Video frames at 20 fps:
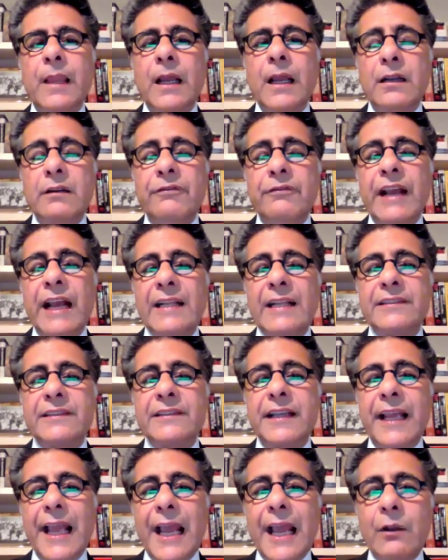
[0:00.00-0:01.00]

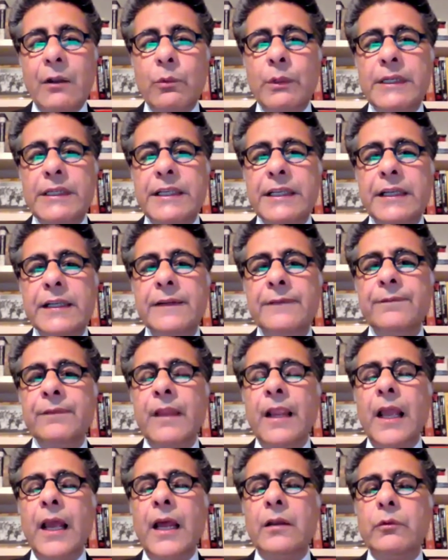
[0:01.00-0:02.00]
advancing equity,
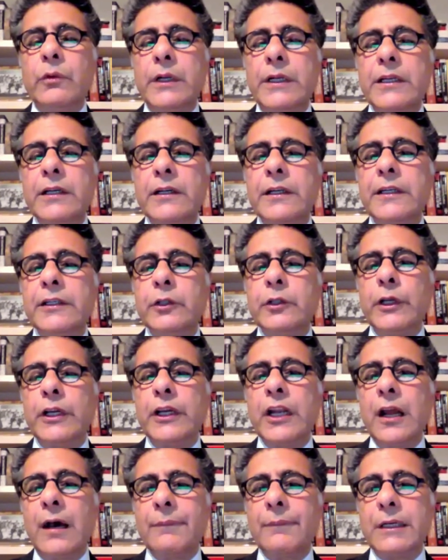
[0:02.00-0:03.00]
and returning to
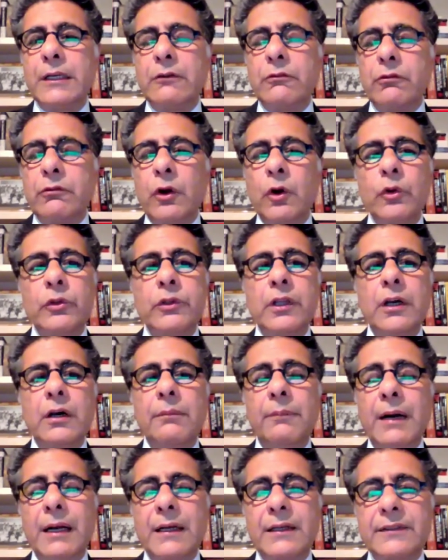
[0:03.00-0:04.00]
economic growth,
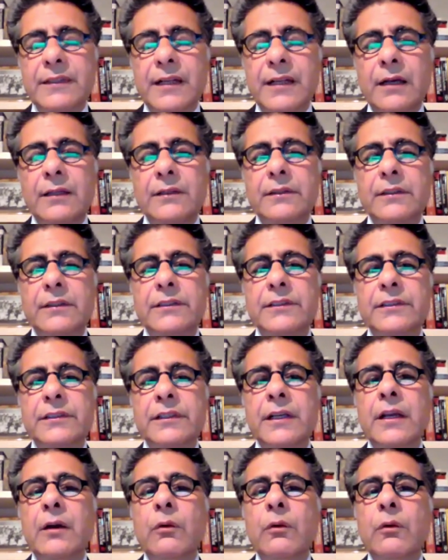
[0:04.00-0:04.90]
amongst others,